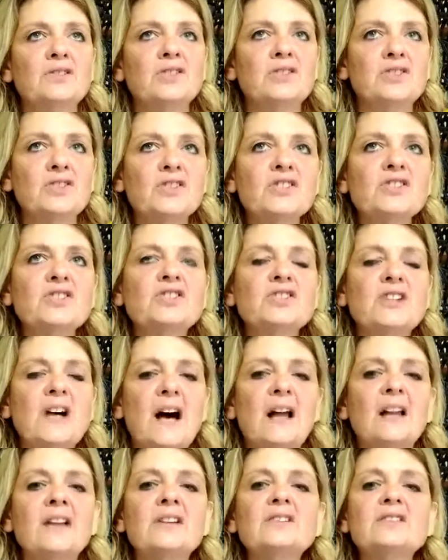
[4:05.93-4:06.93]
just
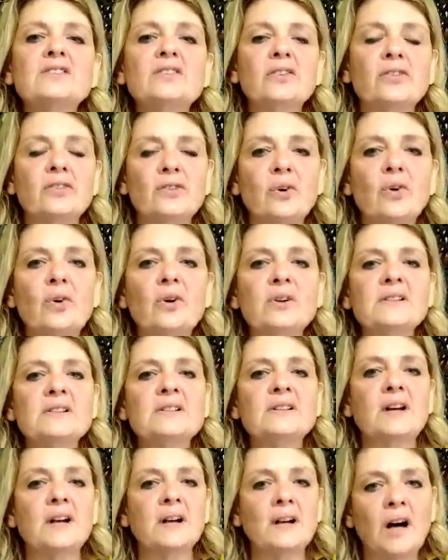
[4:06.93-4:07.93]
challenge the thoughts
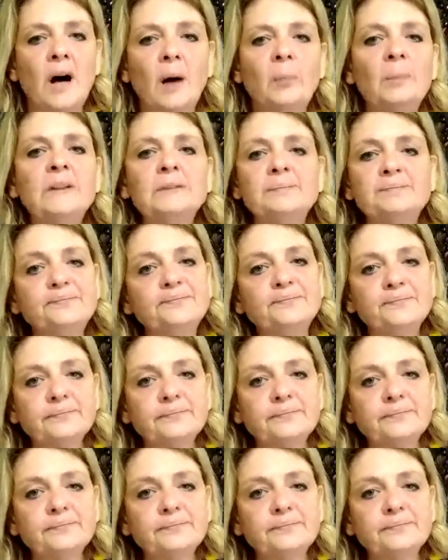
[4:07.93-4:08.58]
that are coming